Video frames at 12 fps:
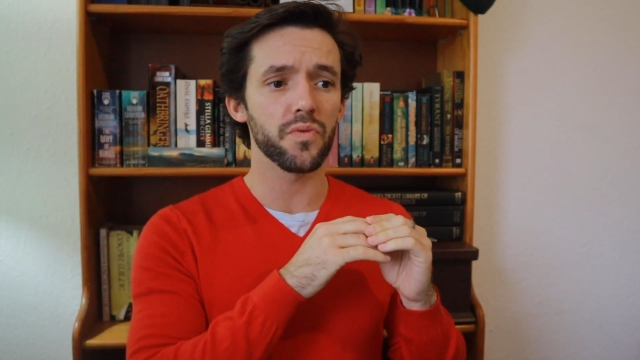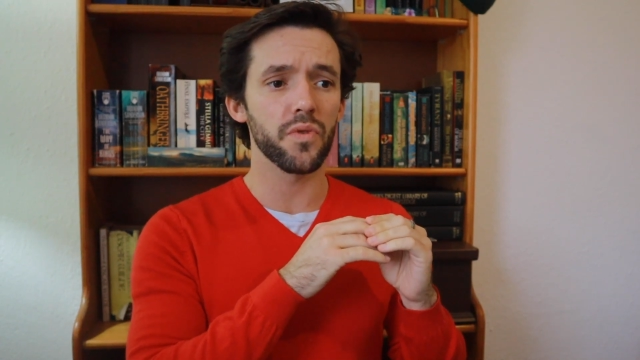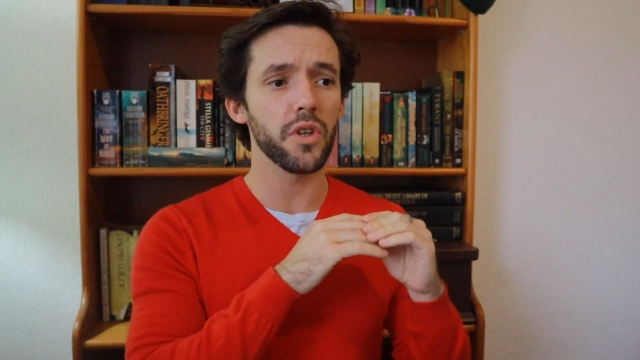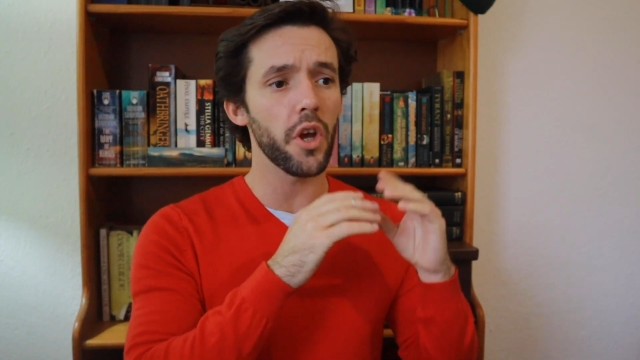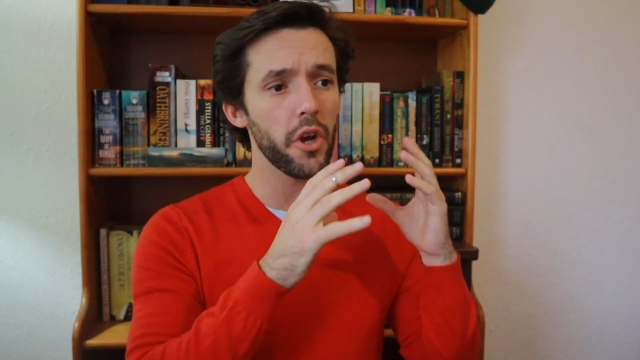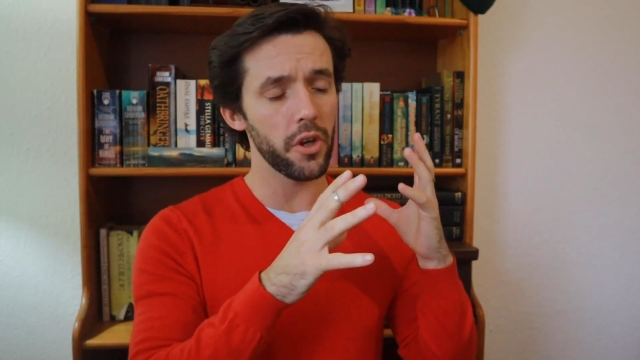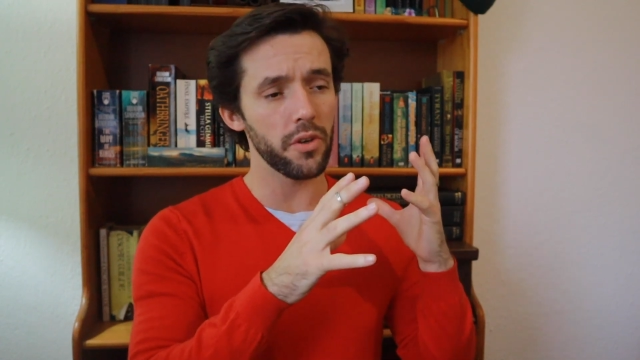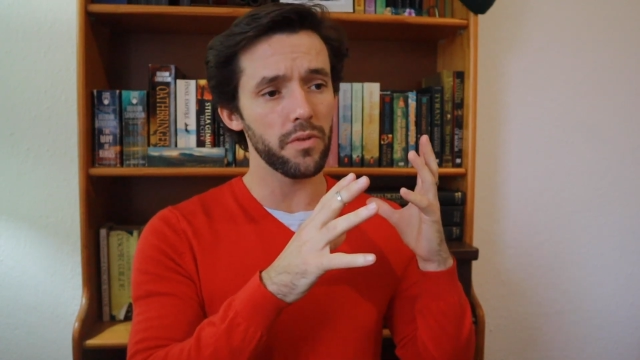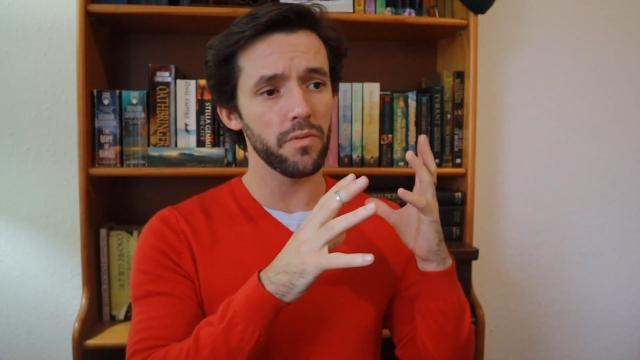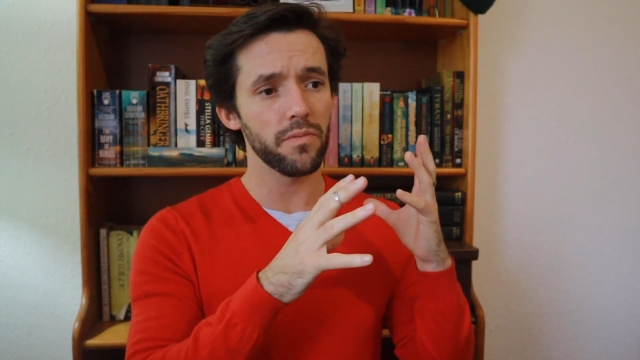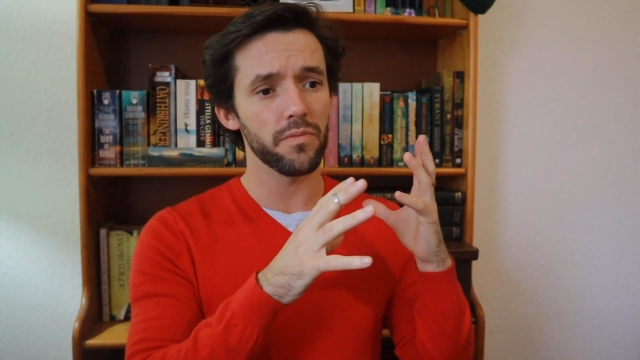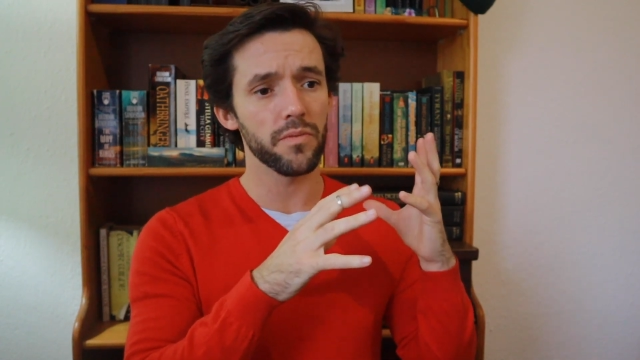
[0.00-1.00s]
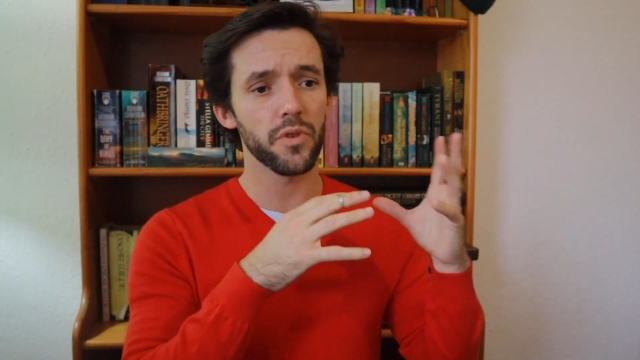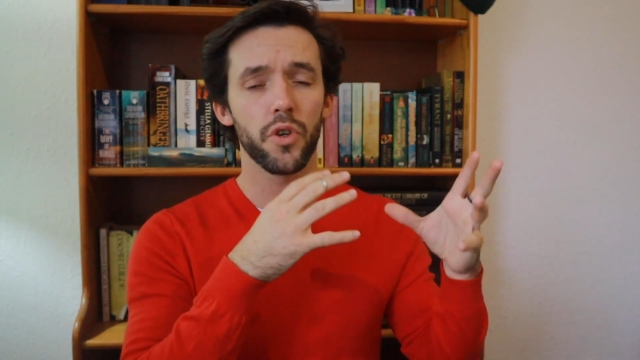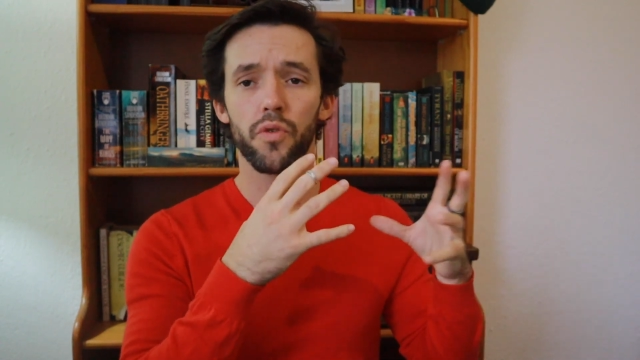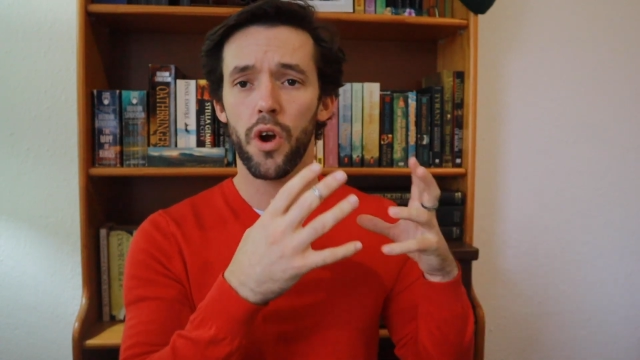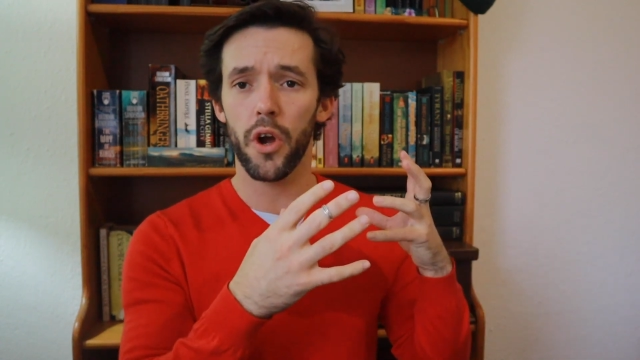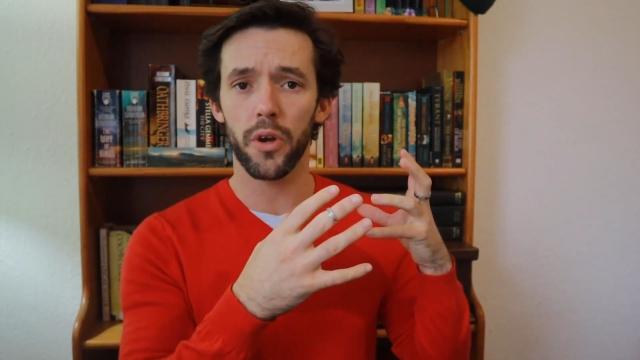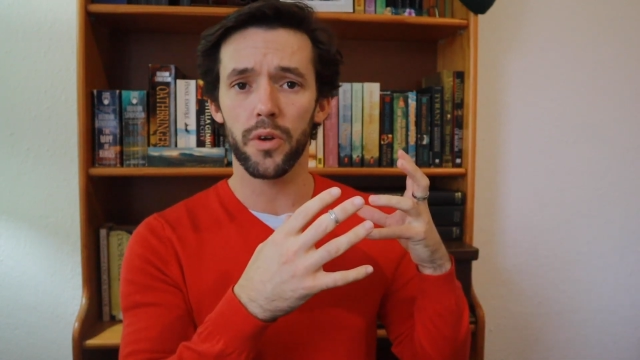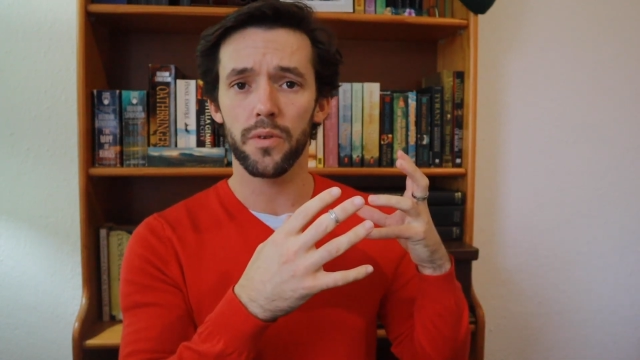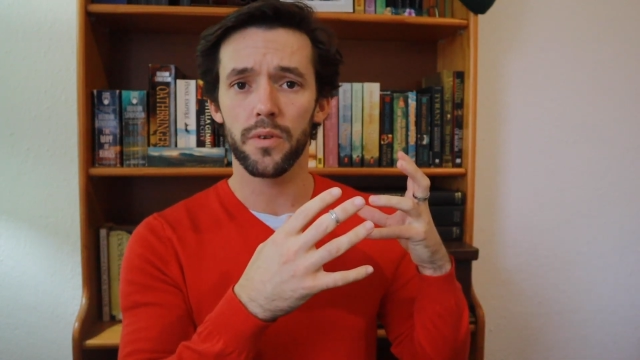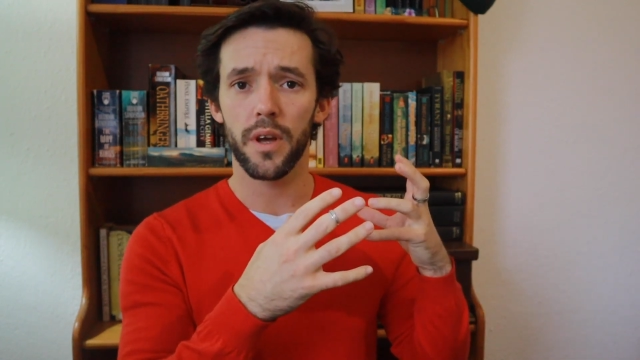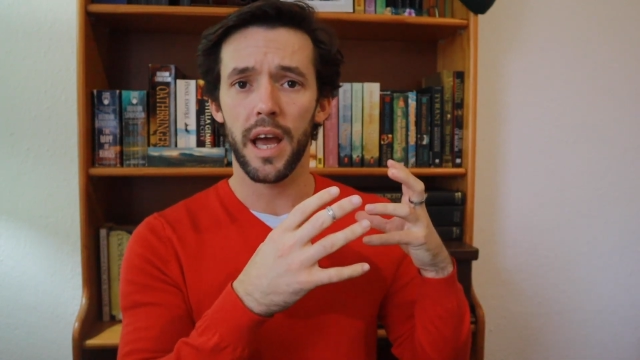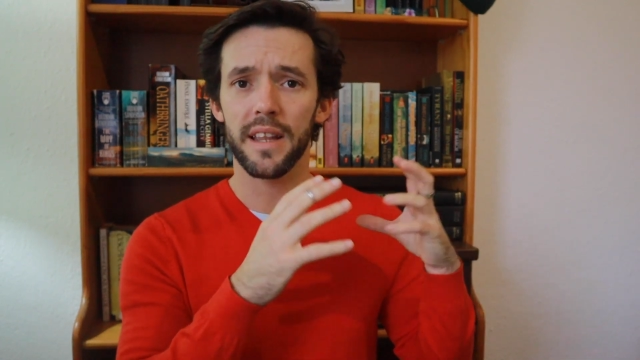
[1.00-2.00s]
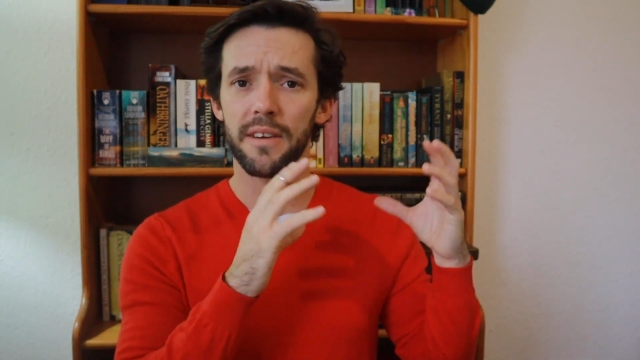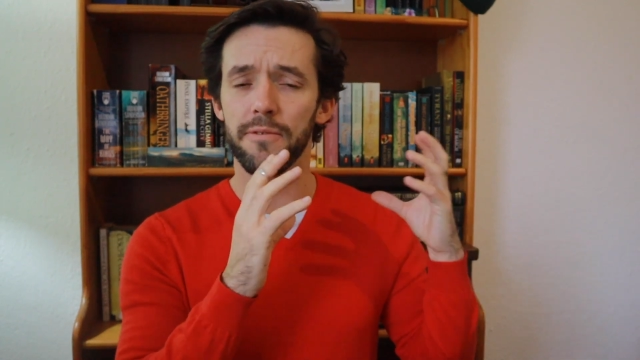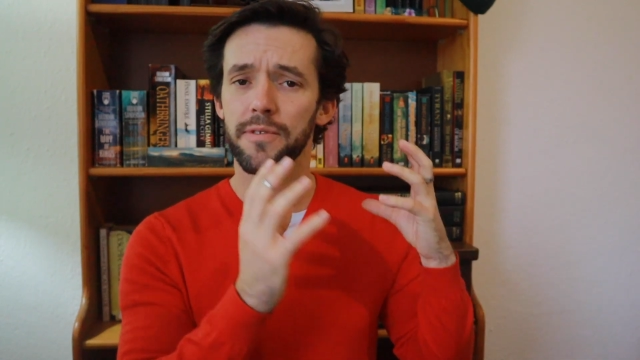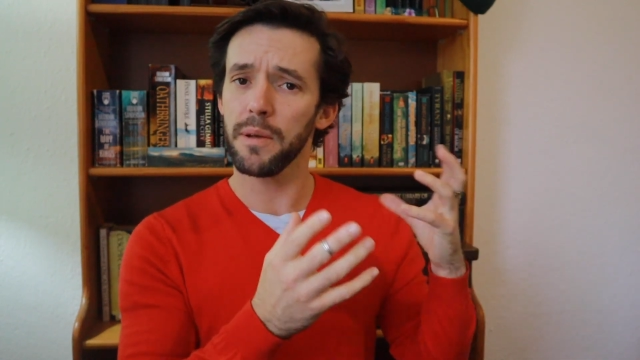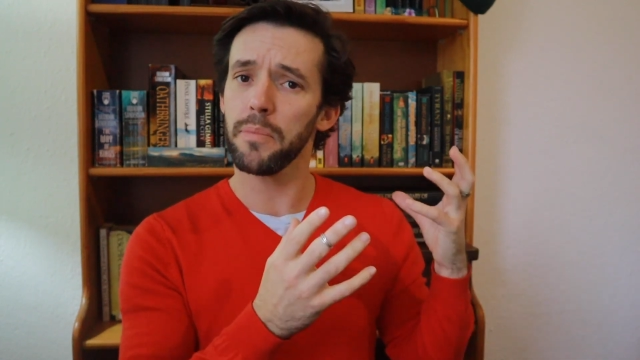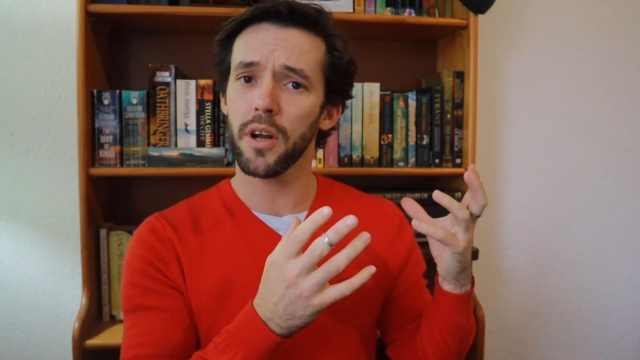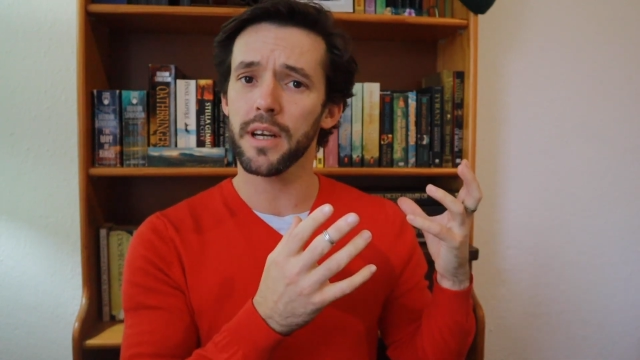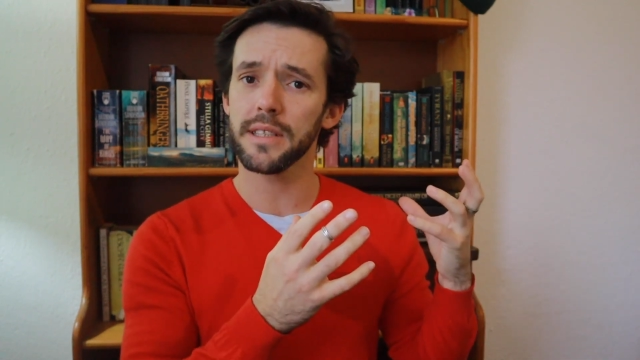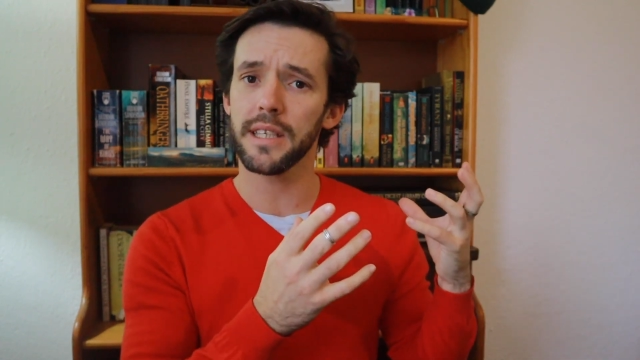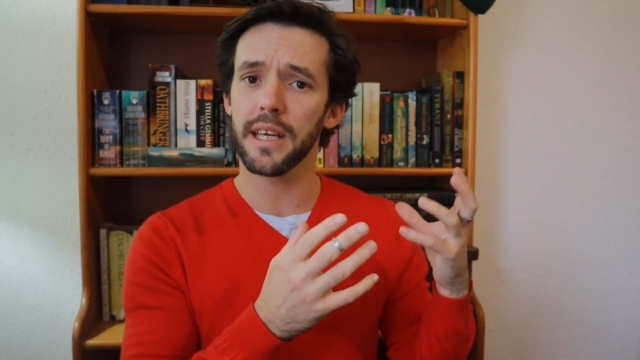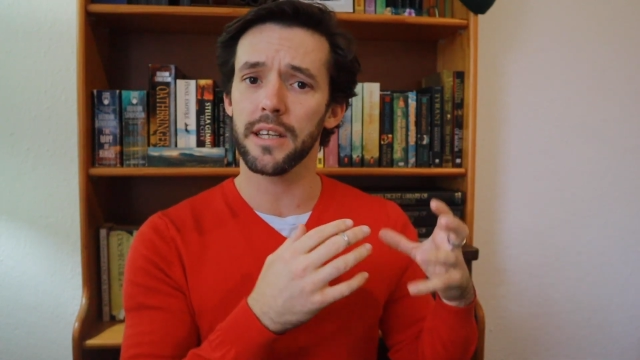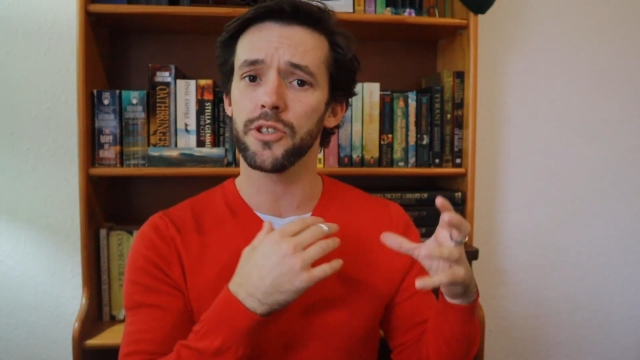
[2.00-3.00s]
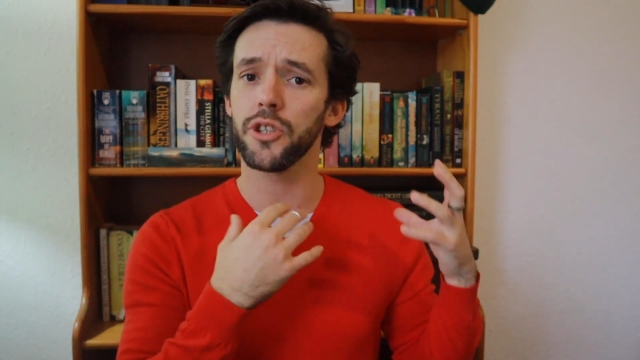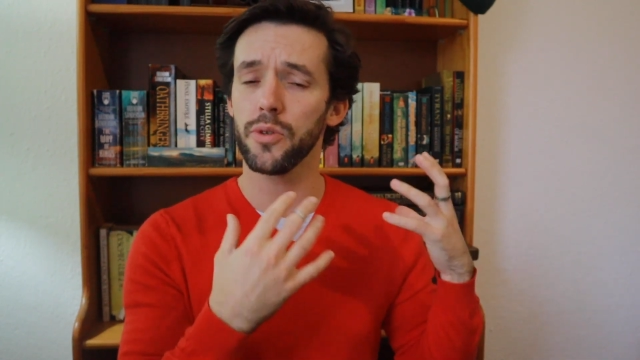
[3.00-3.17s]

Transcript: learn, grow, and then flip it on its head and